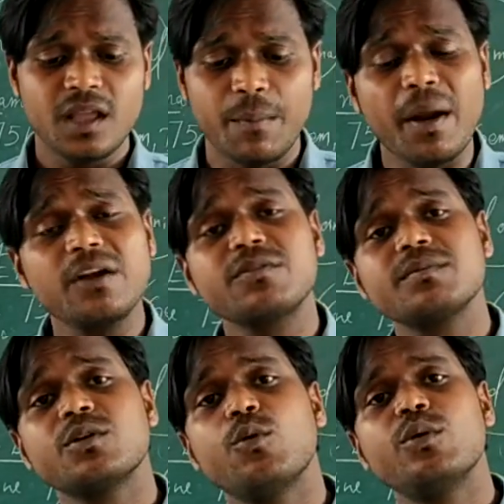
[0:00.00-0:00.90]
Apart
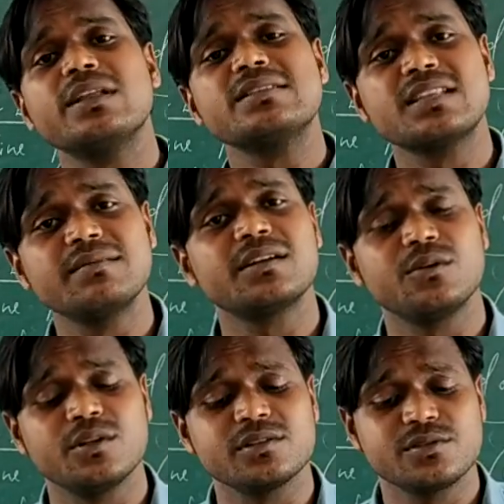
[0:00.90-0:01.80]
from the gold and silver
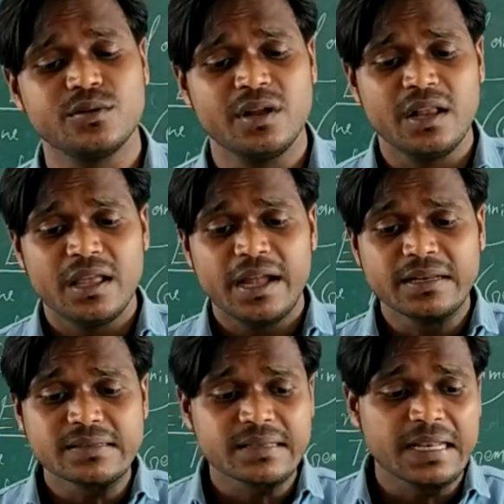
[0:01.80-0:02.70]
also,
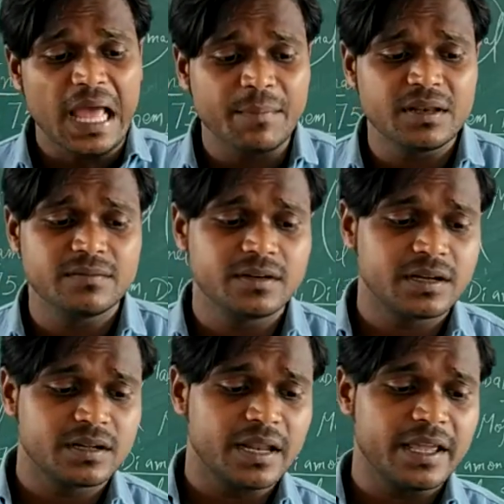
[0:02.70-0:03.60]
it is enamel
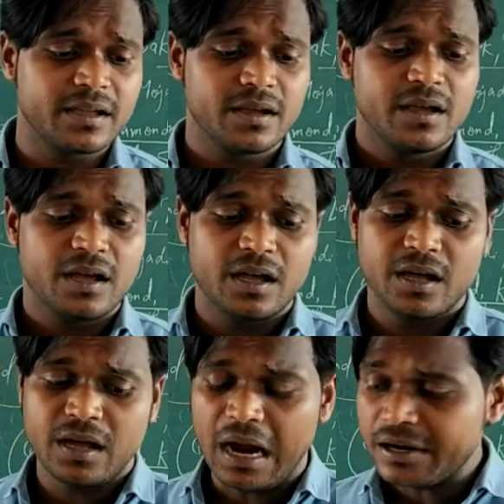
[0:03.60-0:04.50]
work like
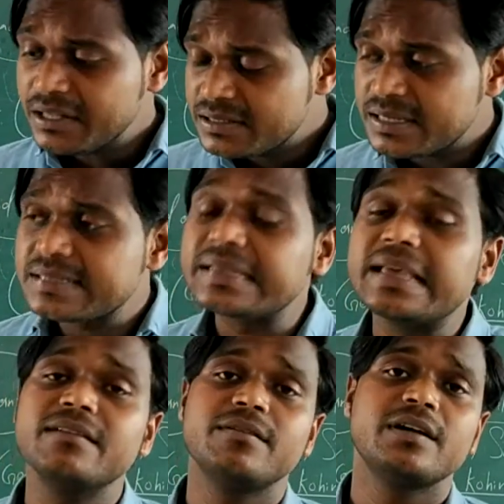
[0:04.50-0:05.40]
artistic
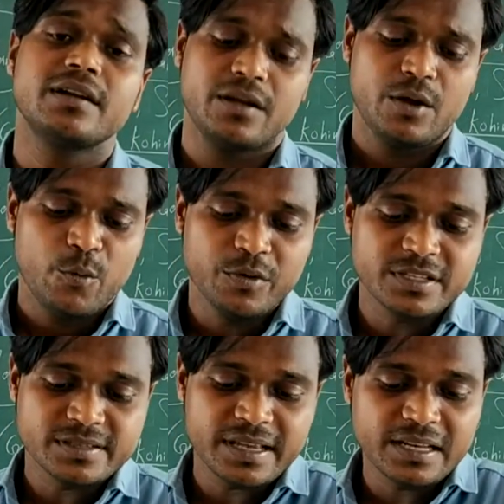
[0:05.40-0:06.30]
skill work, which is